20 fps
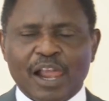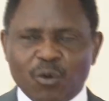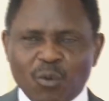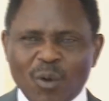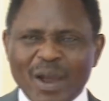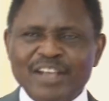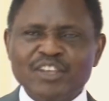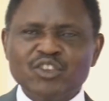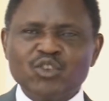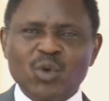
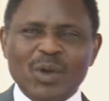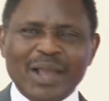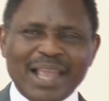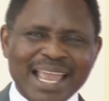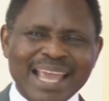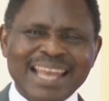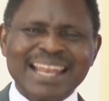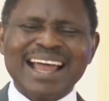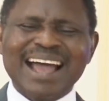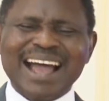When you
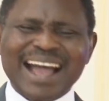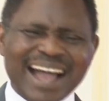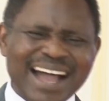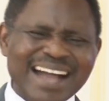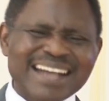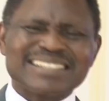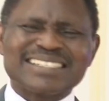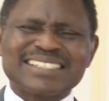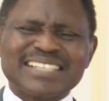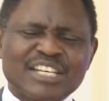gain
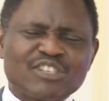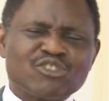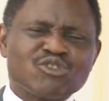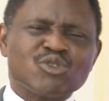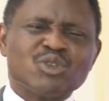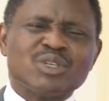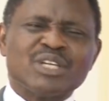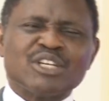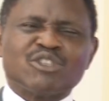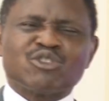access
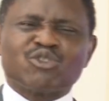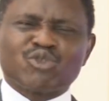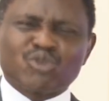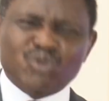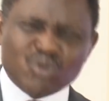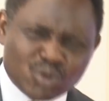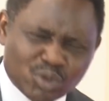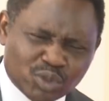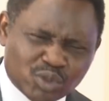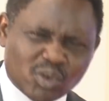to the
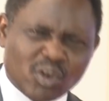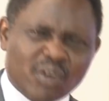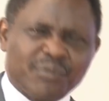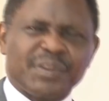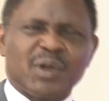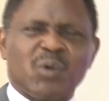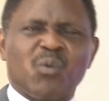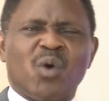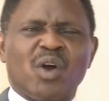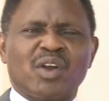truth
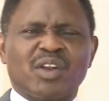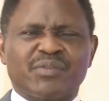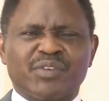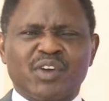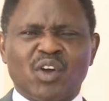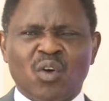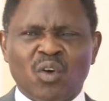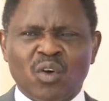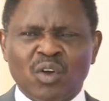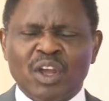of the word
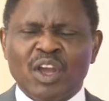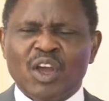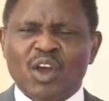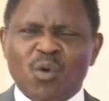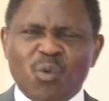of God,